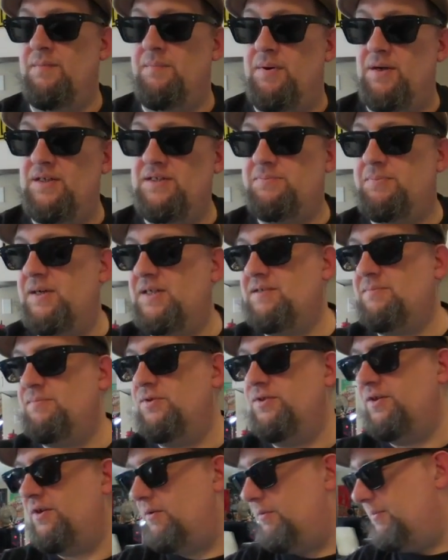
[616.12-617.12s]
But it's
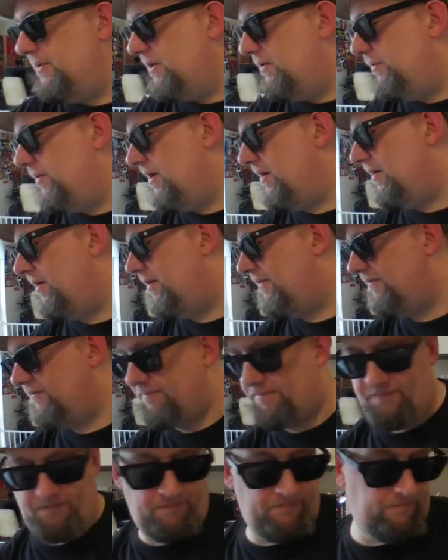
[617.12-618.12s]
possible there will be a runoff.
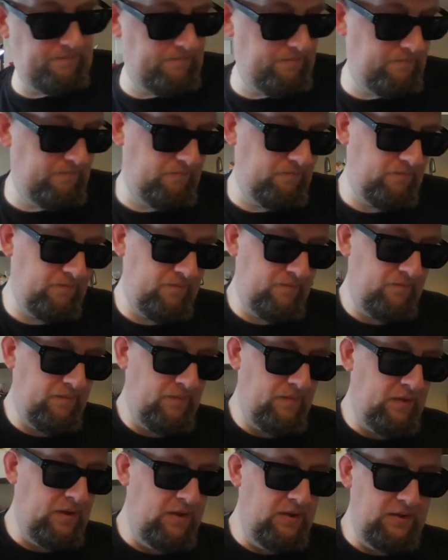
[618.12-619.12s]

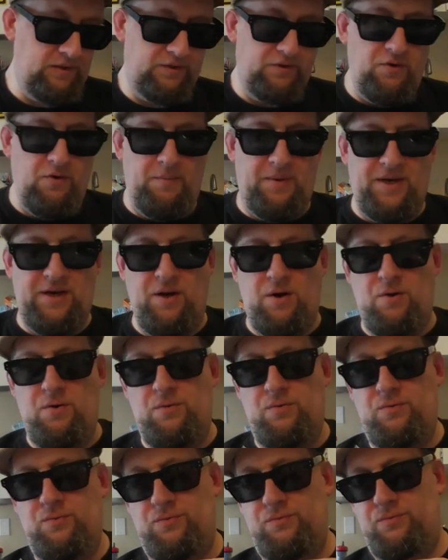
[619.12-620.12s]
So nobody
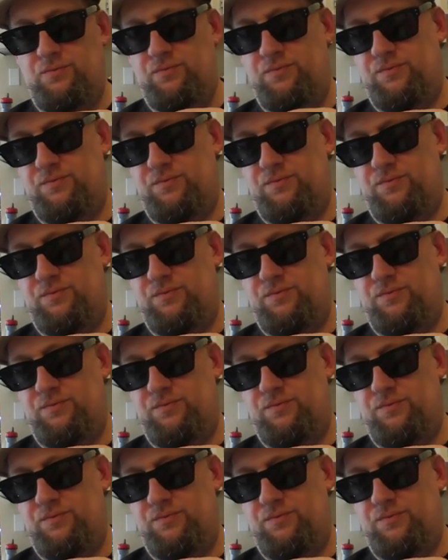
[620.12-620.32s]
knows.